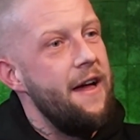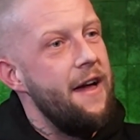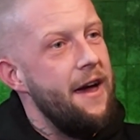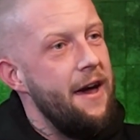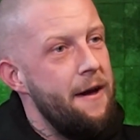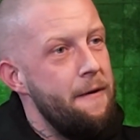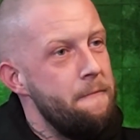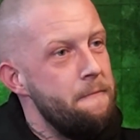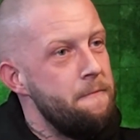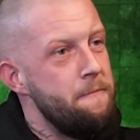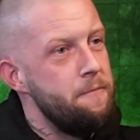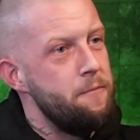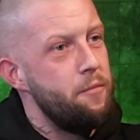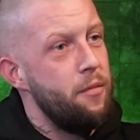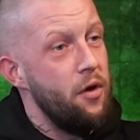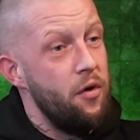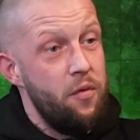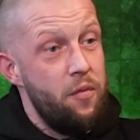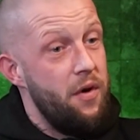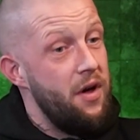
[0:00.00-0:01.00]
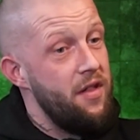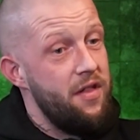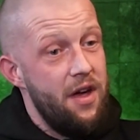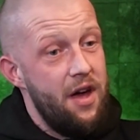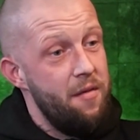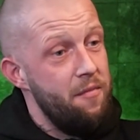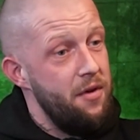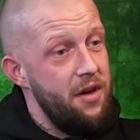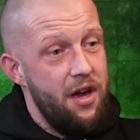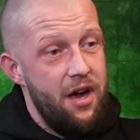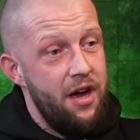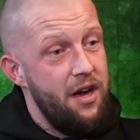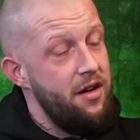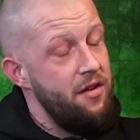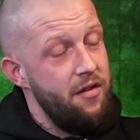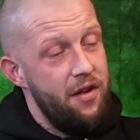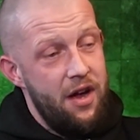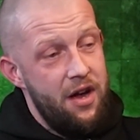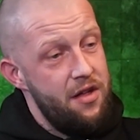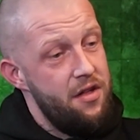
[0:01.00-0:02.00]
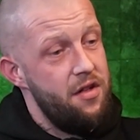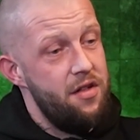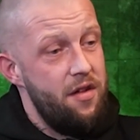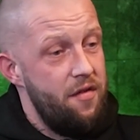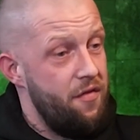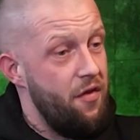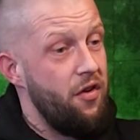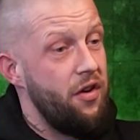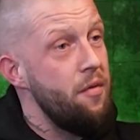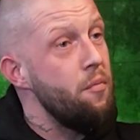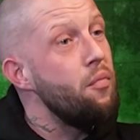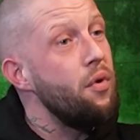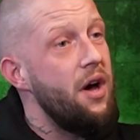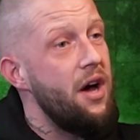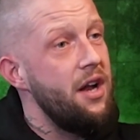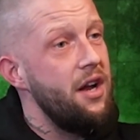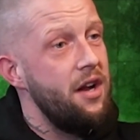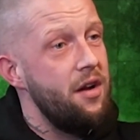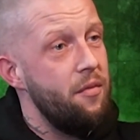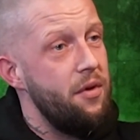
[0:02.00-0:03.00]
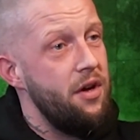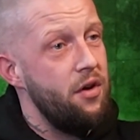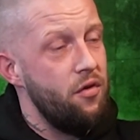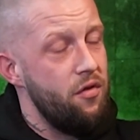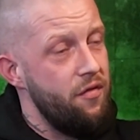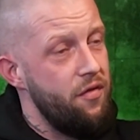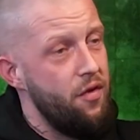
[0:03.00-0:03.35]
But out with that, mate, aye, that's the fucking plan anyway going